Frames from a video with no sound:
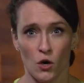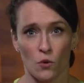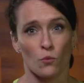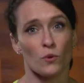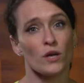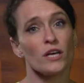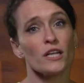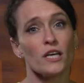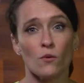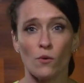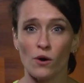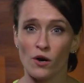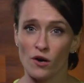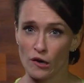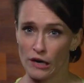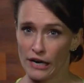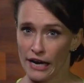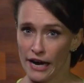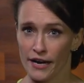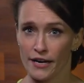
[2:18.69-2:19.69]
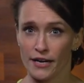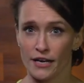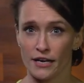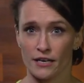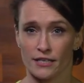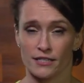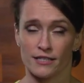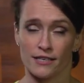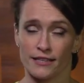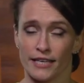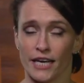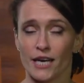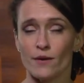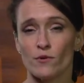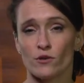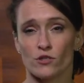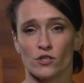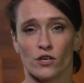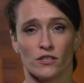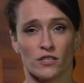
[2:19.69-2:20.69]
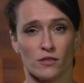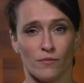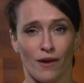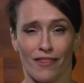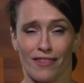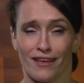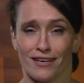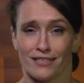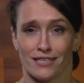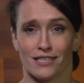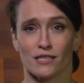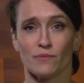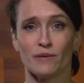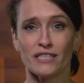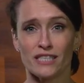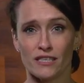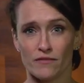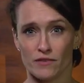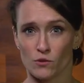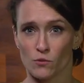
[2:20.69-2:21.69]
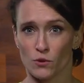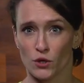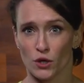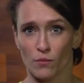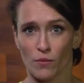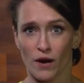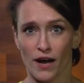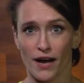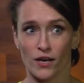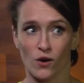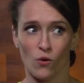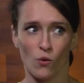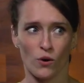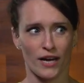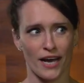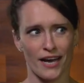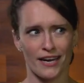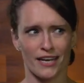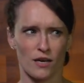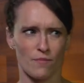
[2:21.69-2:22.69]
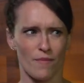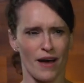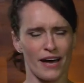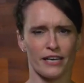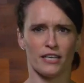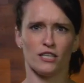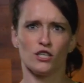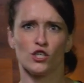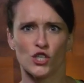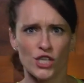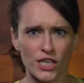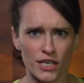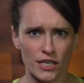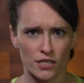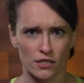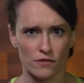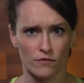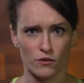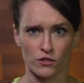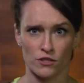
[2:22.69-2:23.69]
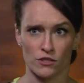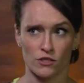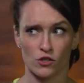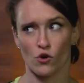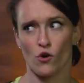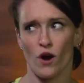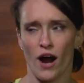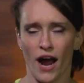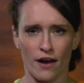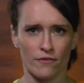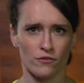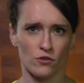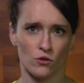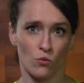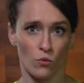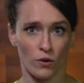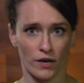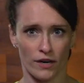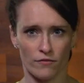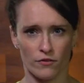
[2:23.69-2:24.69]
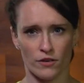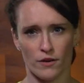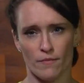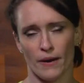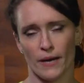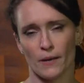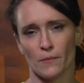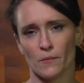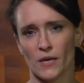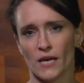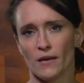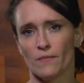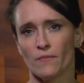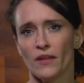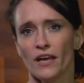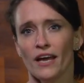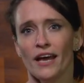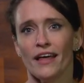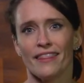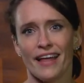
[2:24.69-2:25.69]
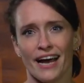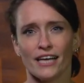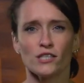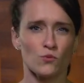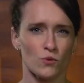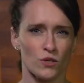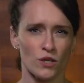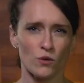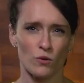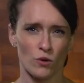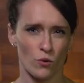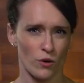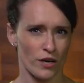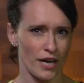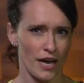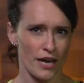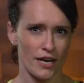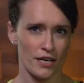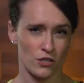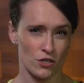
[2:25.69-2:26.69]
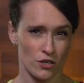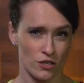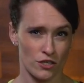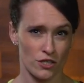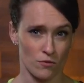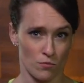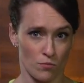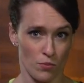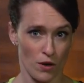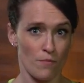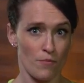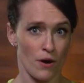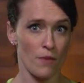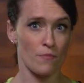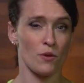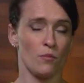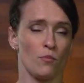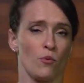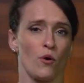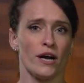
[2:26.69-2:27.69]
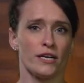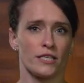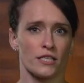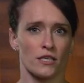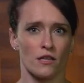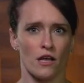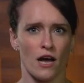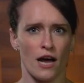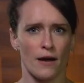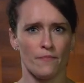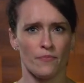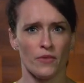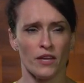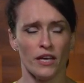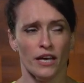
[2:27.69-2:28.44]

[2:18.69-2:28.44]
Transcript: Really, where organic as a label starts to make things expensive is when you're buying organic mac and cheese versus Kraft or whatever it might be. That's really when organic starts to bump up the price a lot.